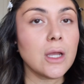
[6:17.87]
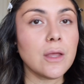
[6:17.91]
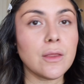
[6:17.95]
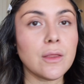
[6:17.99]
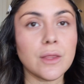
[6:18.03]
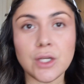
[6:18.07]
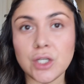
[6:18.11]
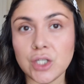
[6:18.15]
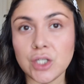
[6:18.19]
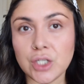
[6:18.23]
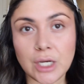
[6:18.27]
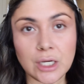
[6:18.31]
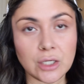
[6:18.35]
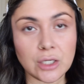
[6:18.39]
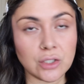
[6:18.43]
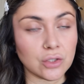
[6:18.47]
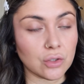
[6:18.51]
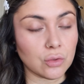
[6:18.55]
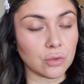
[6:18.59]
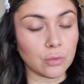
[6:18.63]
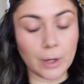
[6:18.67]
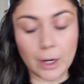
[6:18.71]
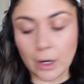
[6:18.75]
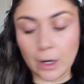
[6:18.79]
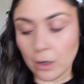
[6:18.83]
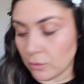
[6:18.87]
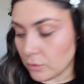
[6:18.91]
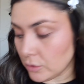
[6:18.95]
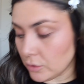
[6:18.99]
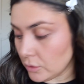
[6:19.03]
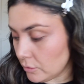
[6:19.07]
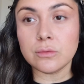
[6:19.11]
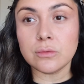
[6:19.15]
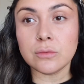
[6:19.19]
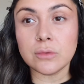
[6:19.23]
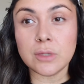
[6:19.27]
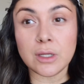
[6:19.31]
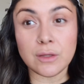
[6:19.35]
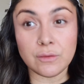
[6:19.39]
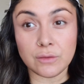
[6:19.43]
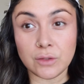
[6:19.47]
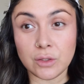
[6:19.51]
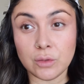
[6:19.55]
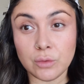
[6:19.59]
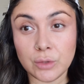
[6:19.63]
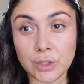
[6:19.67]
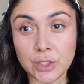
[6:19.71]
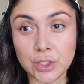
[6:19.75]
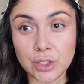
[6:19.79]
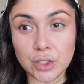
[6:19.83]
the shades around if you
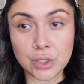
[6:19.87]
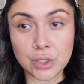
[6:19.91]
wish